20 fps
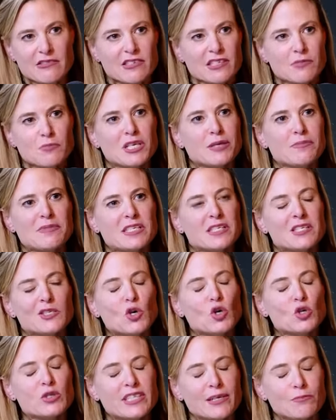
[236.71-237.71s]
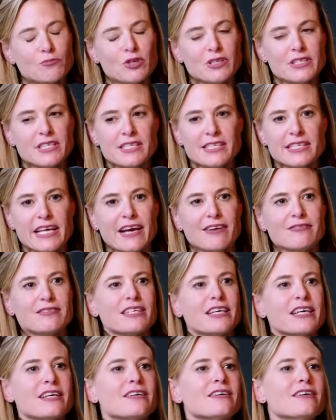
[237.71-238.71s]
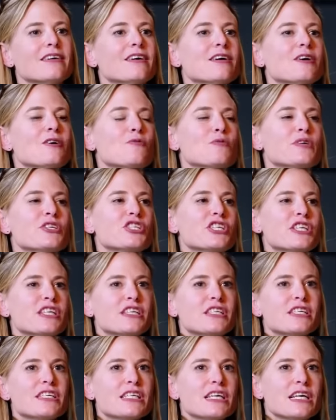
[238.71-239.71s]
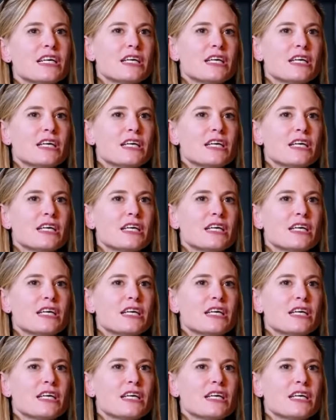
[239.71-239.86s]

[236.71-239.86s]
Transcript: or sometimes it's called temporal discounting, which is